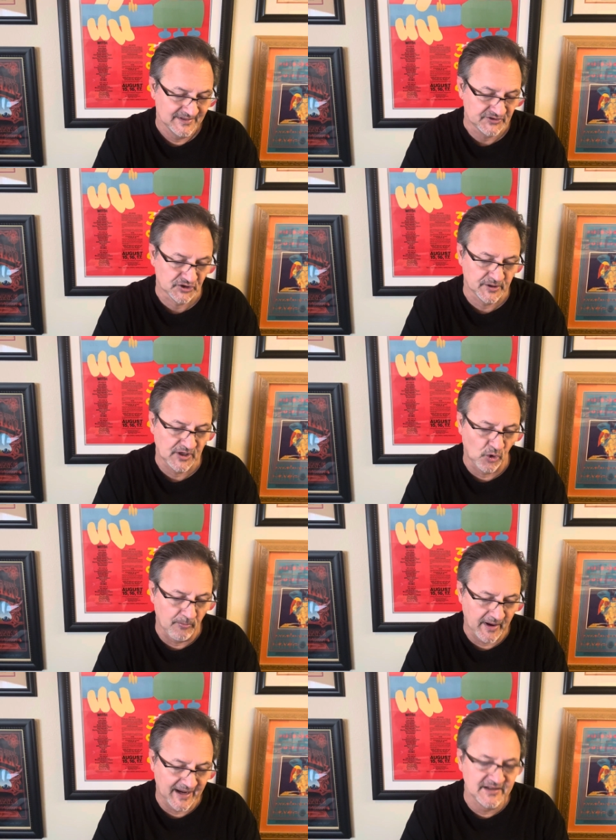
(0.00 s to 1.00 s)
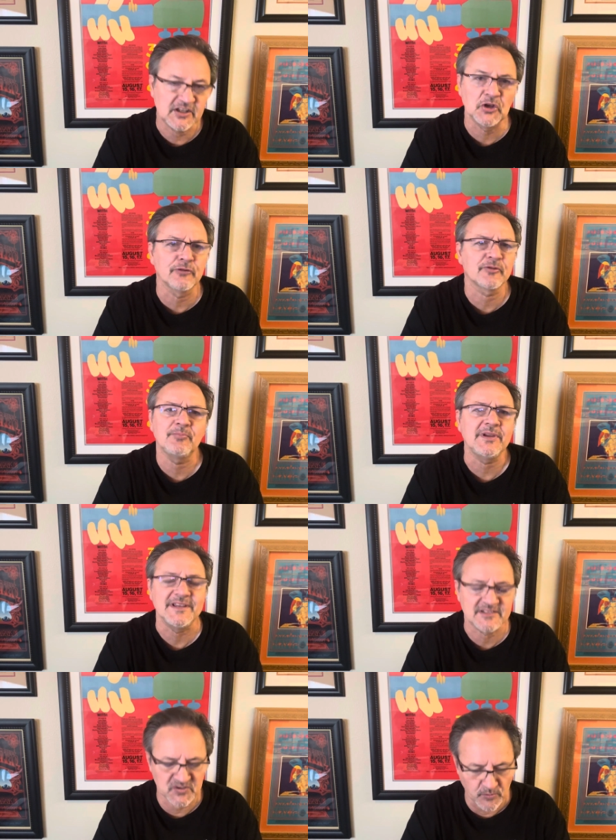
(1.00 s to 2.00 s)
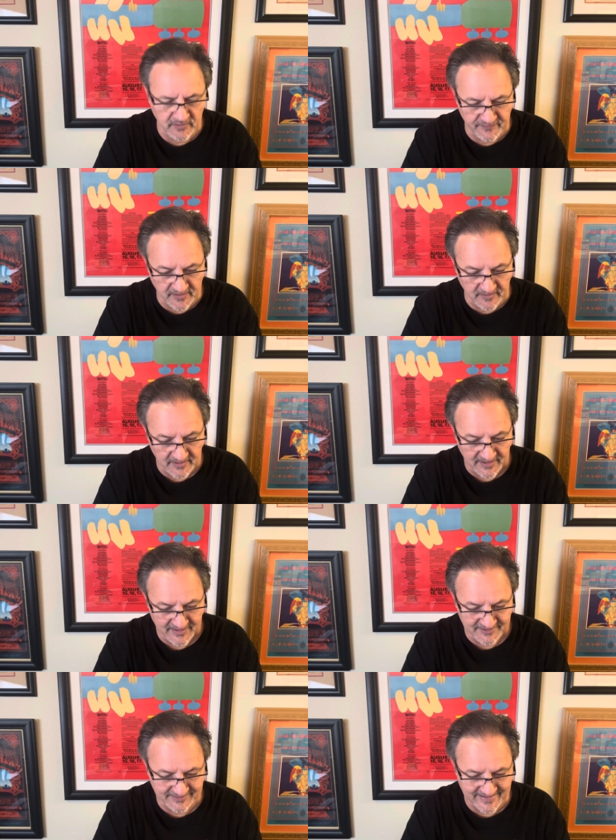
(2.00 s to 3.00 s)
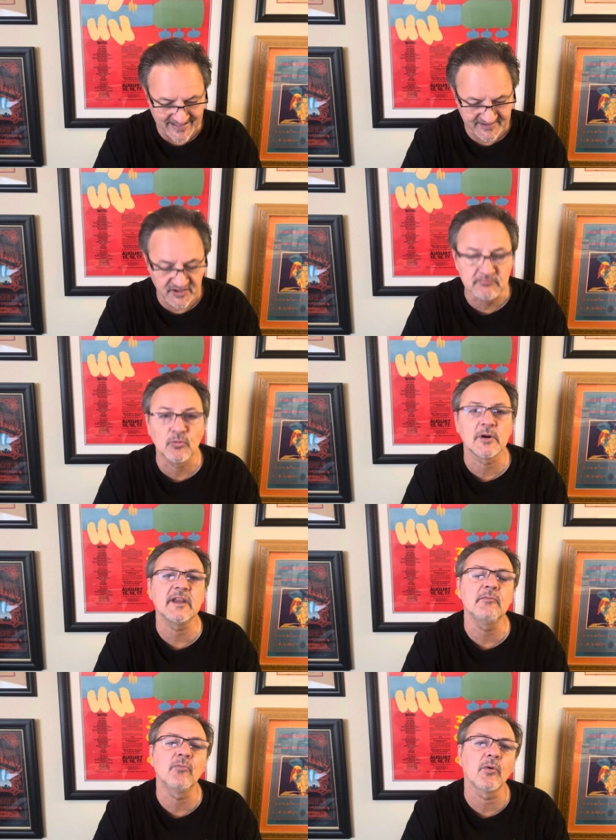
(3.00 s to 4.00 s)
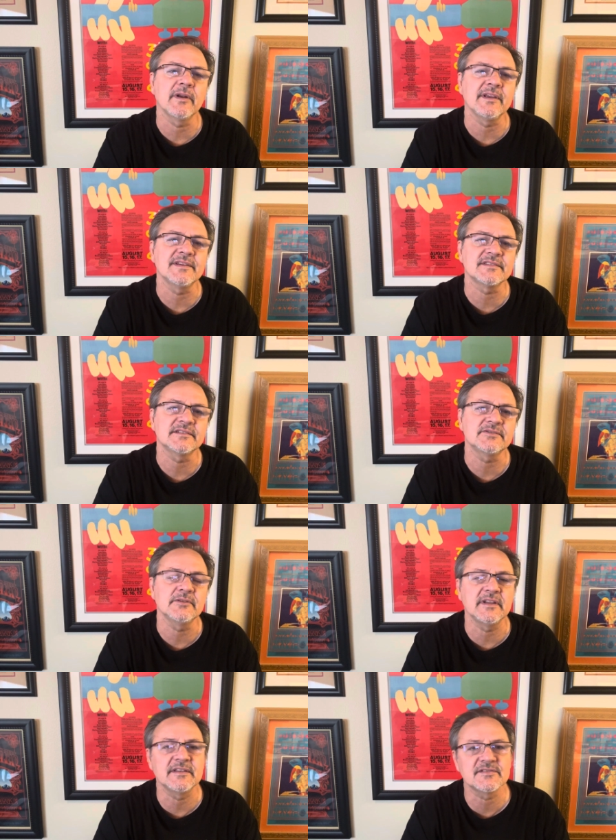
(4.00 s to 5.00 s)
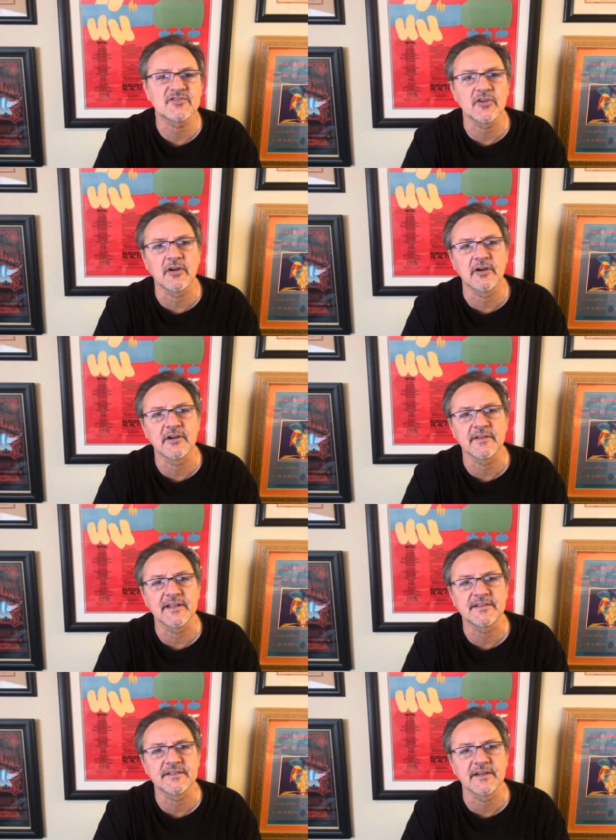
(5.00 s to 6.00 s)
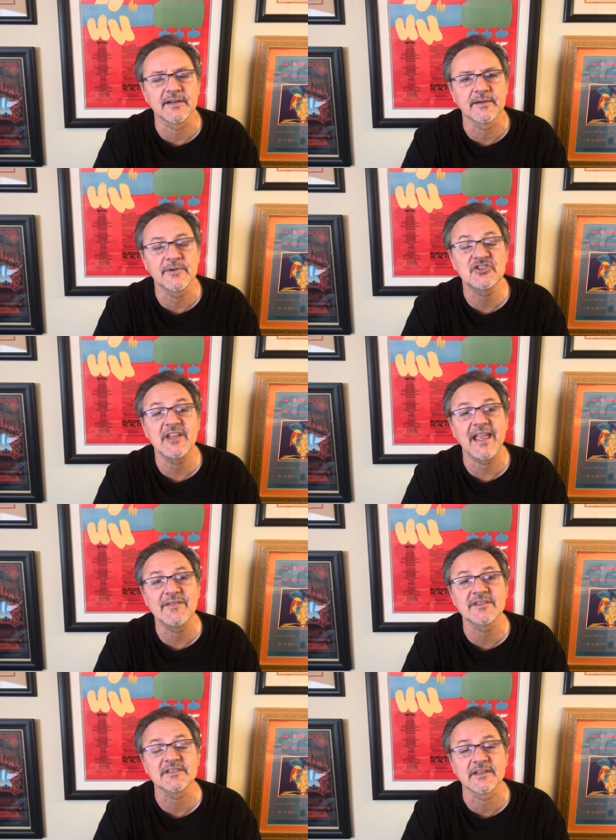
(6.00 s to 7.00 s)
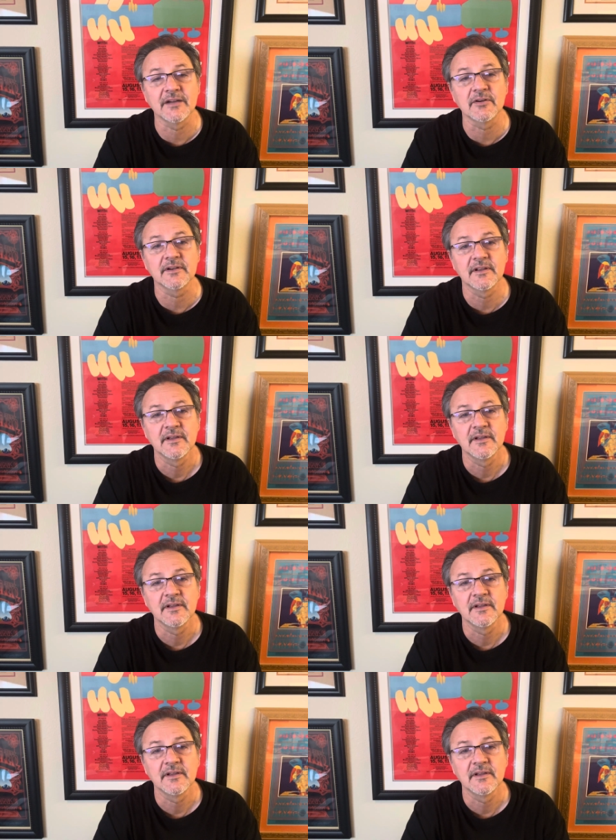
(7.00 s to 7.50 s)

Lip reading: Dirty Old Man, Kill for Peace is one of their classics. Morning Morning is a Thule song that Richie Havens covered.